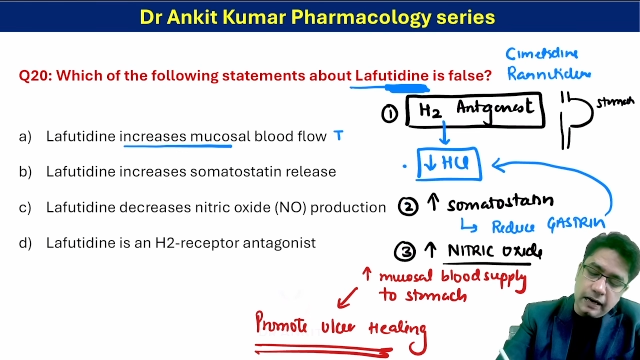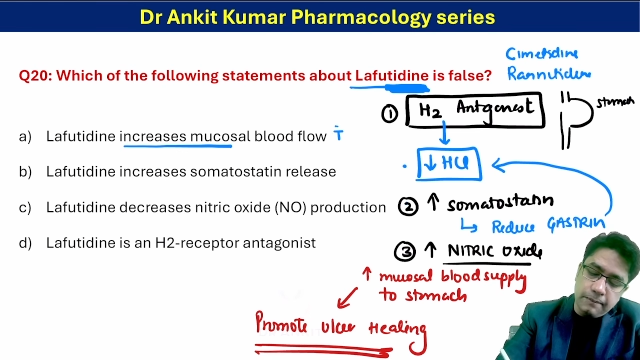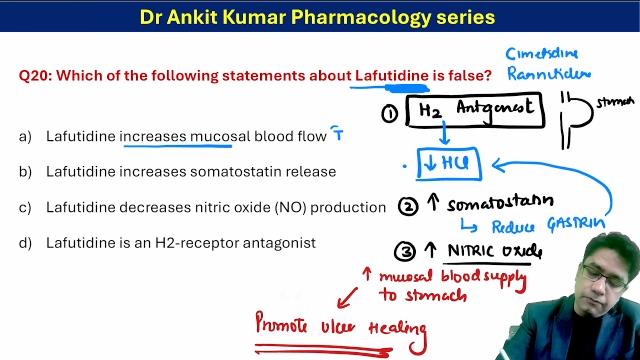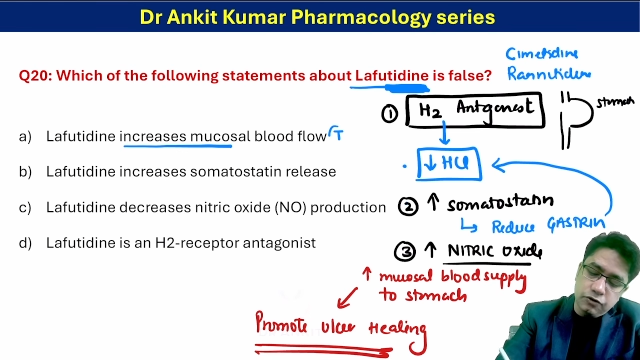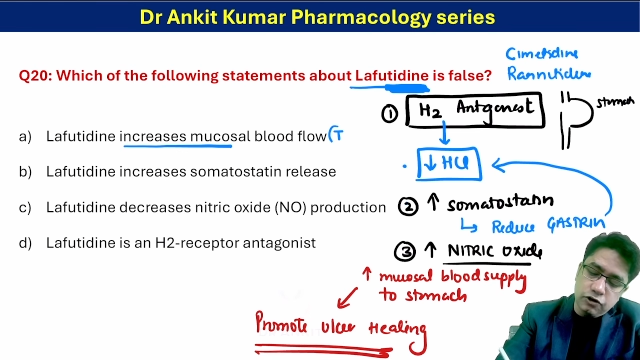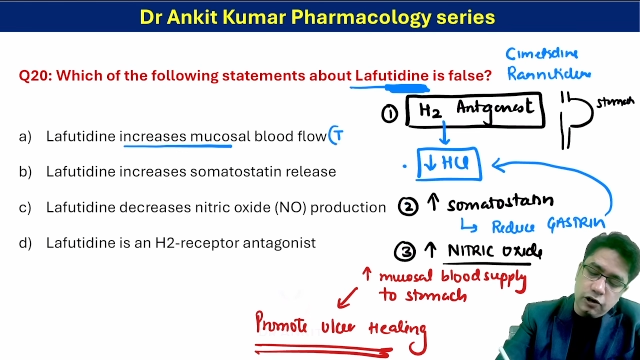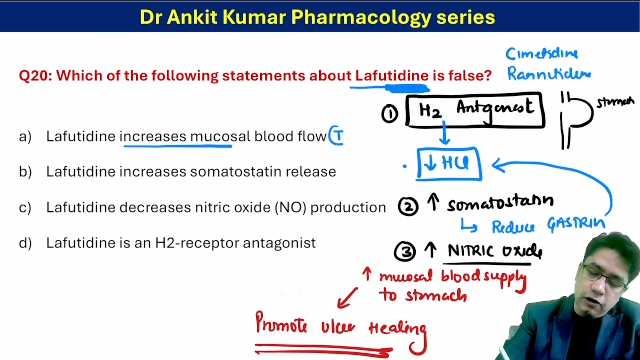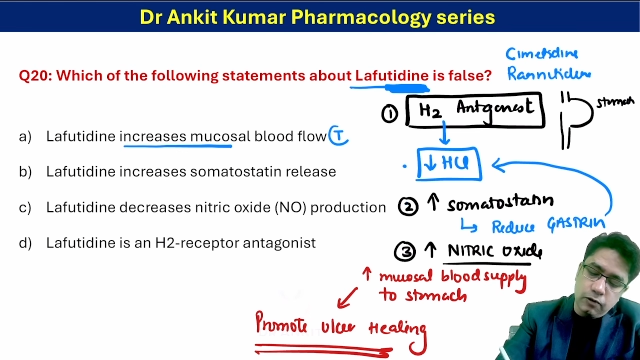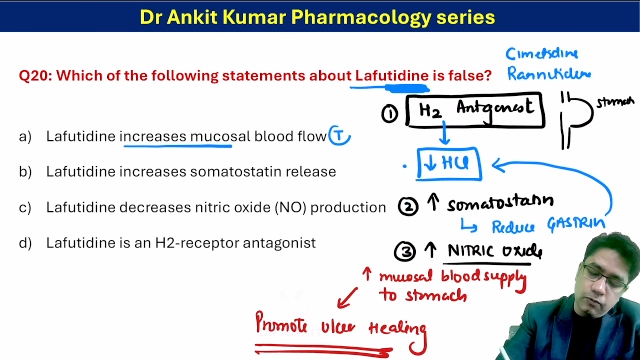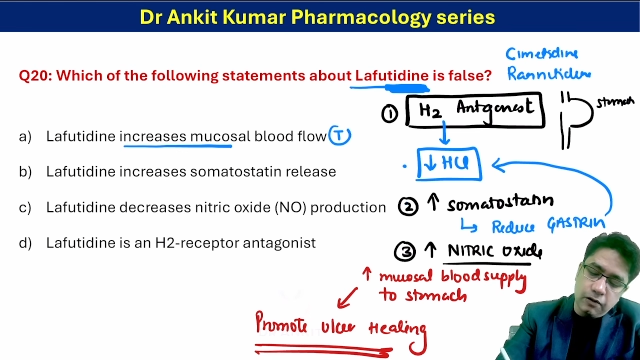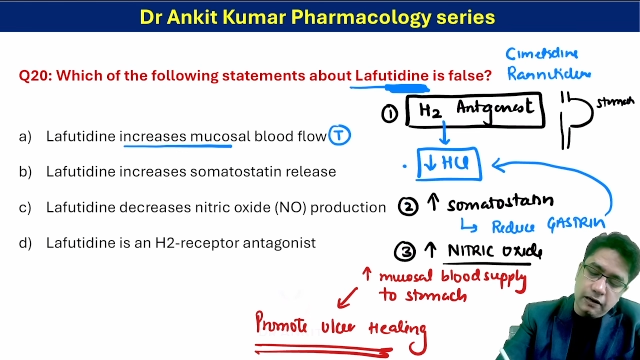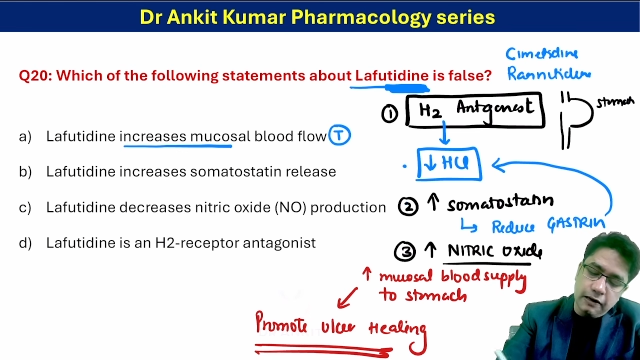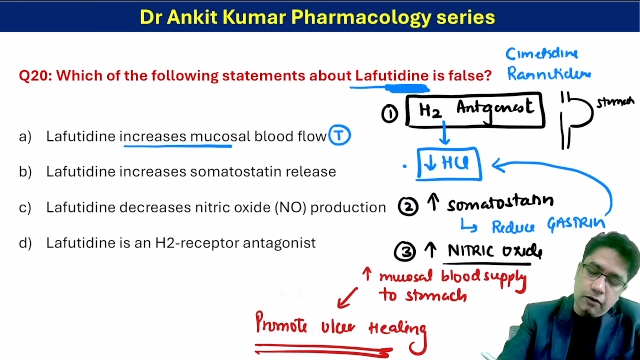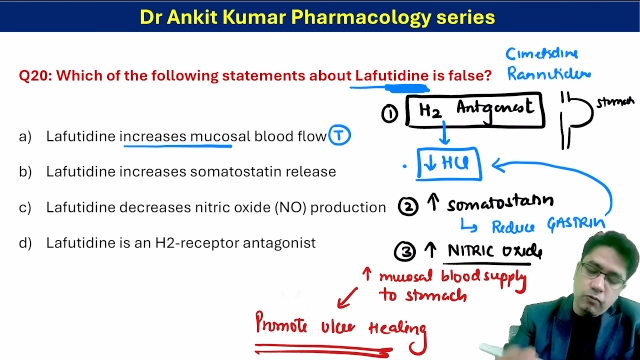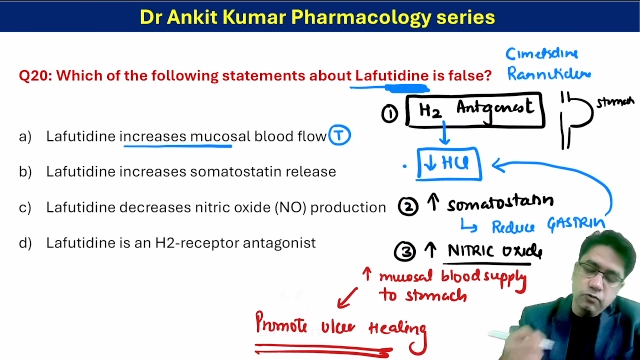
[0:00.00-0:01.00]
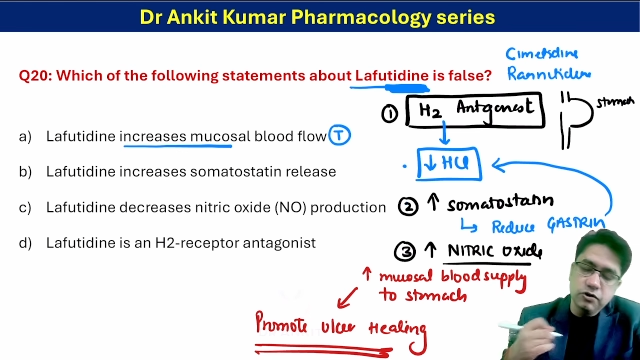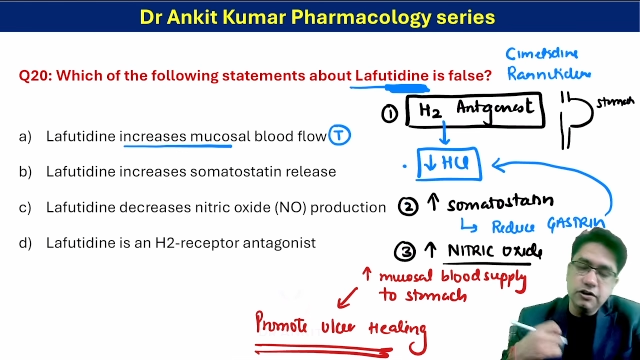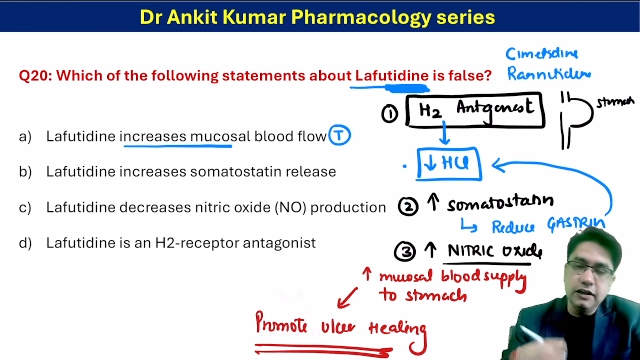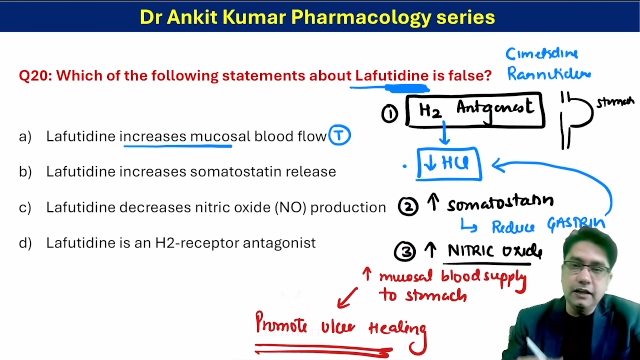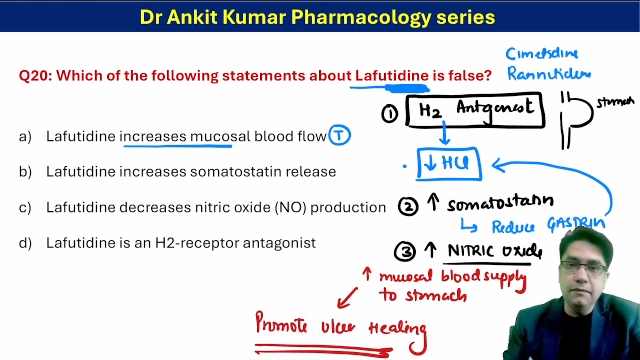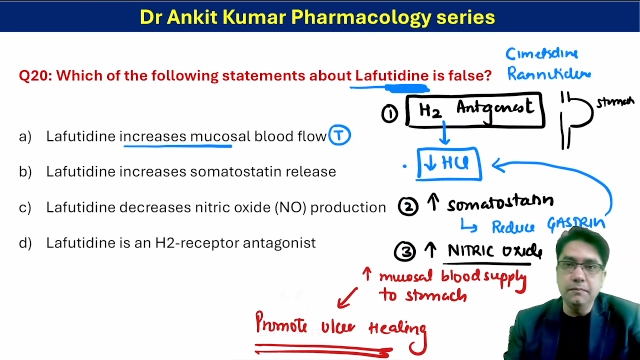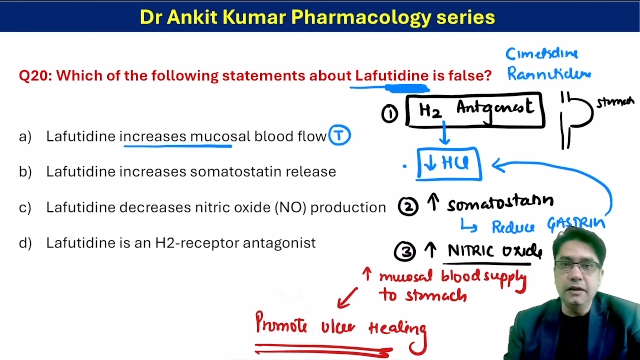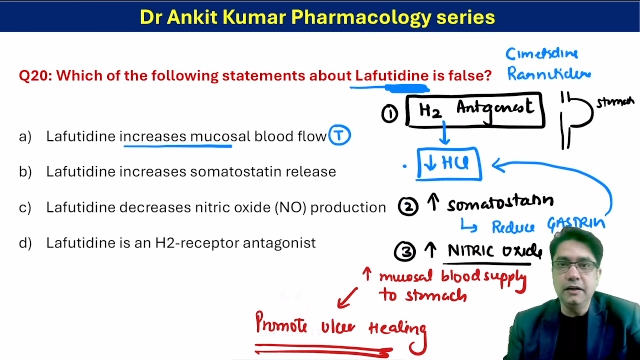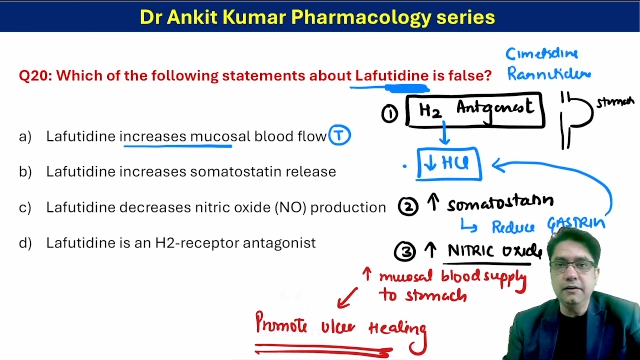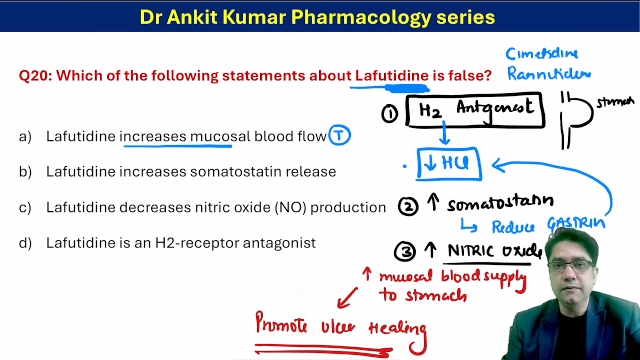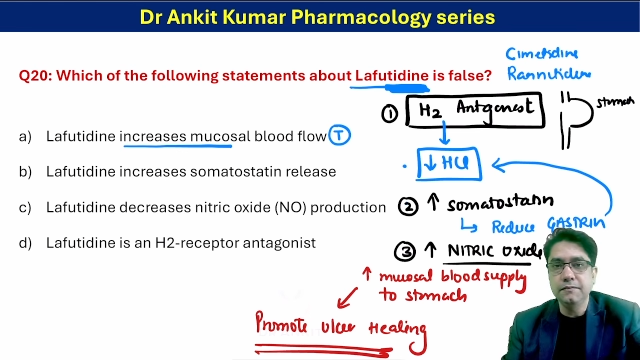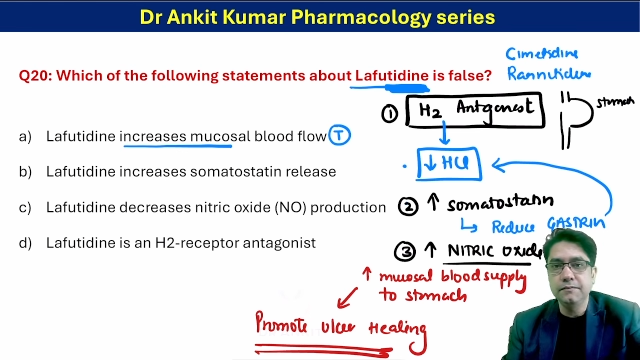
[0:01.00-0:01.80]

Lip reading: Absolutely true statement.